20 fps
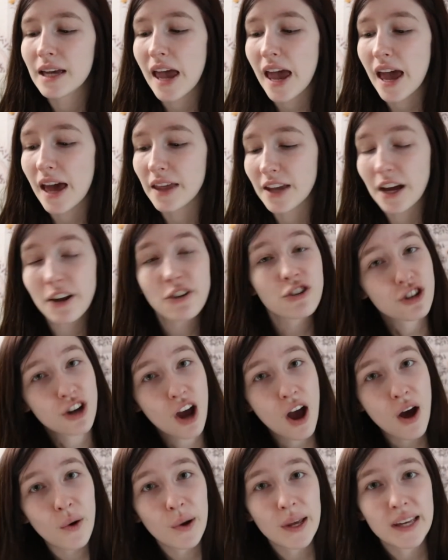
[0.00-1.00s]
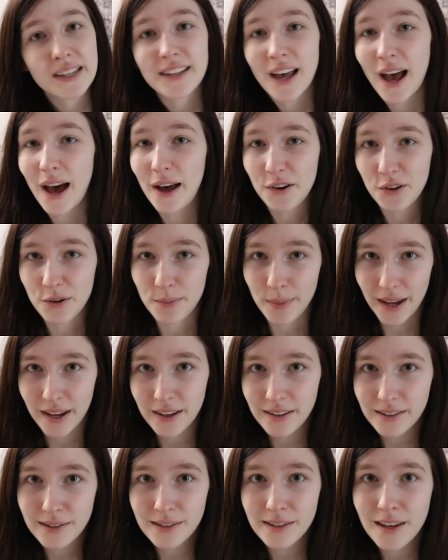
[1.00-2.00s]
And that show is Outer
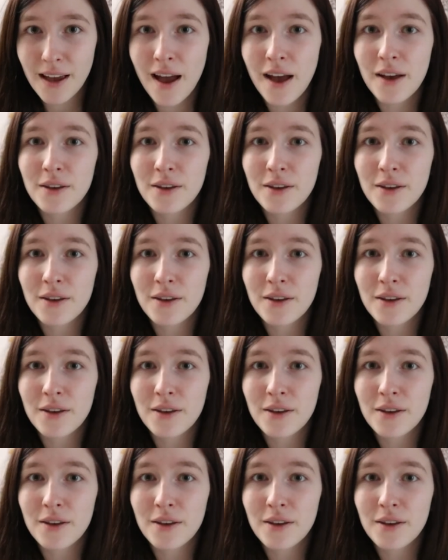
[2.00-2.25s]
Banks.